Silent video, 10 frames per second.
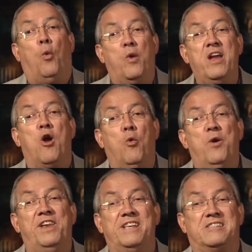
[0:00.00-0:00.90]
We are
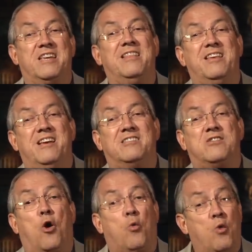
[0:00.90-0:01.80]
witnessing
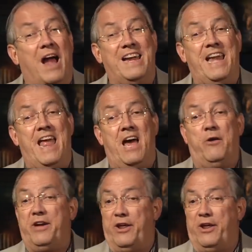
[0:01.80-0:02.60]
this right now